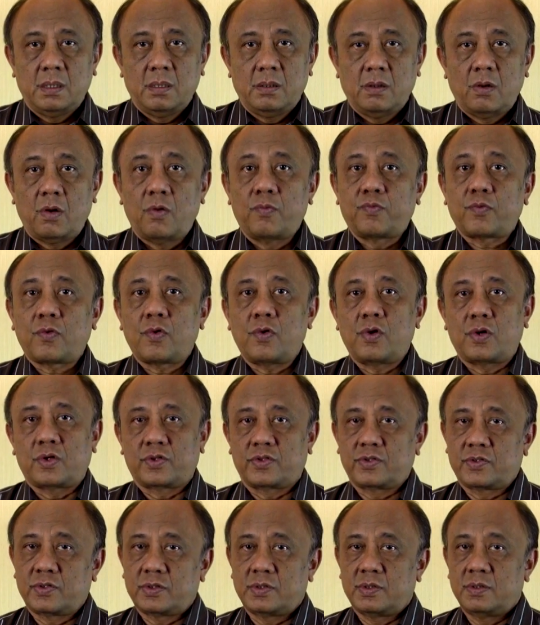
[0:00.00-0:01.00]
Of
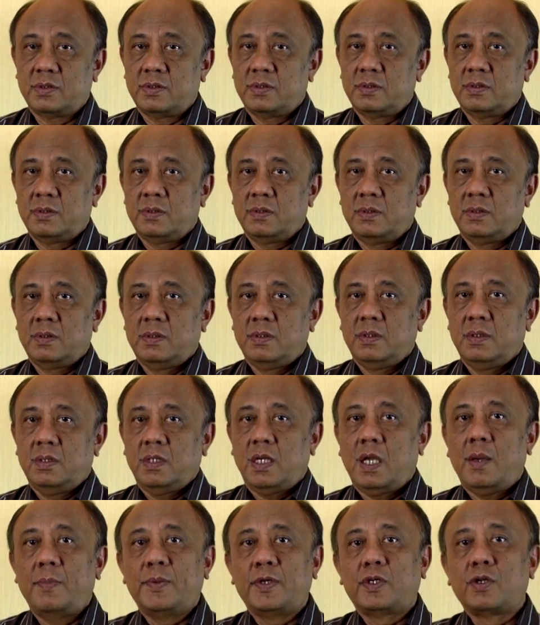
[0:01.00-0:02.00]
course,
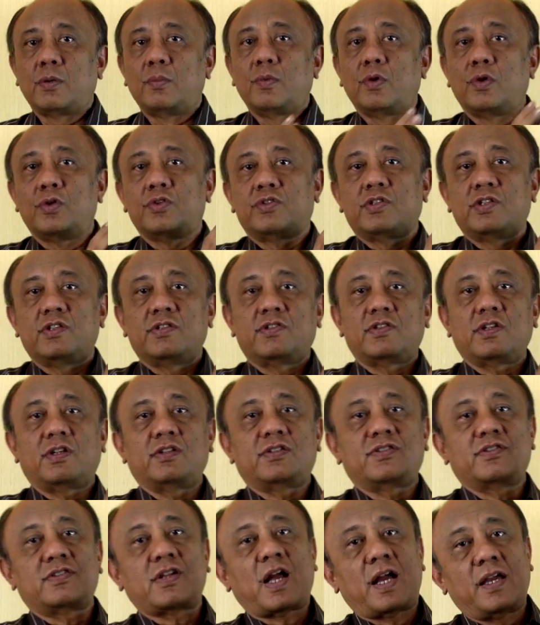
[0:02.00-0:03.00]
epidemiology is a
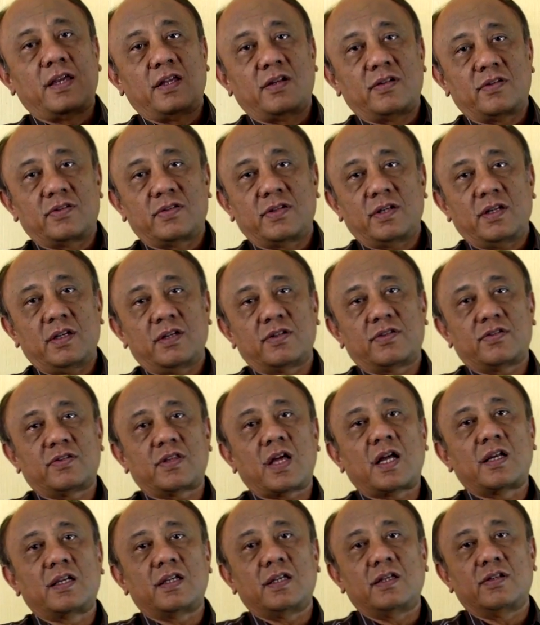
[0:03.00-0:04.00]
science, a
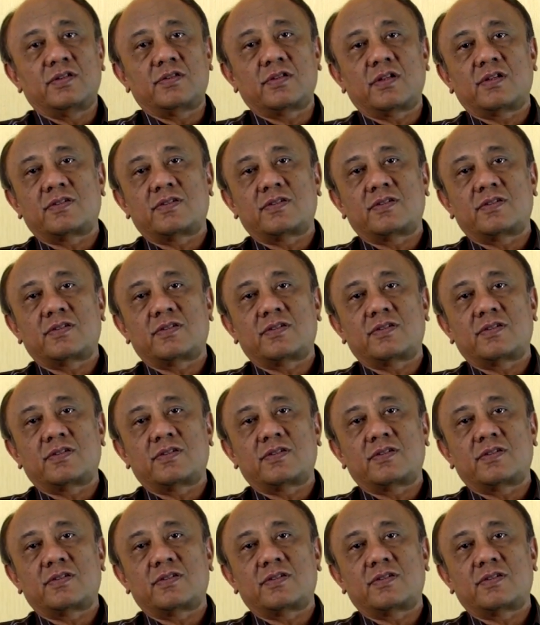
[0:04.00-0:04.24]
study is a